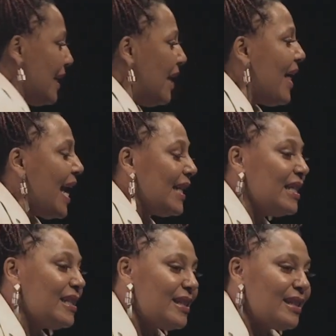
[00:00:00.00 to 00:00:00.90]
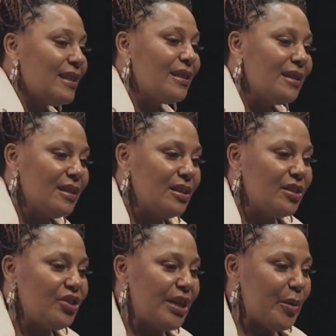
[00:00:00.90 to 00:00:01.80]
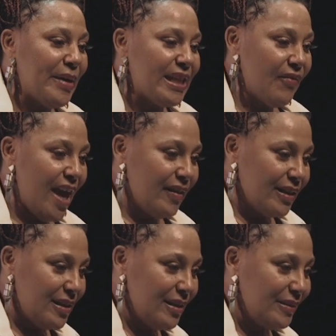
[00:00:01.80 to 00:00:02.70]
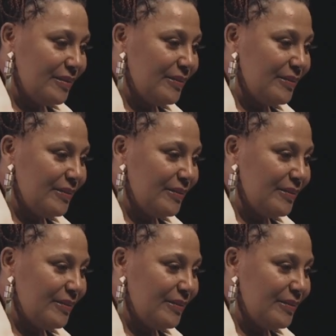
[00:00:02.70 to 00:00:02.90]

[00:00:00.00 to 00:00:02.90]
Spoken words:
and that is gender-based violence.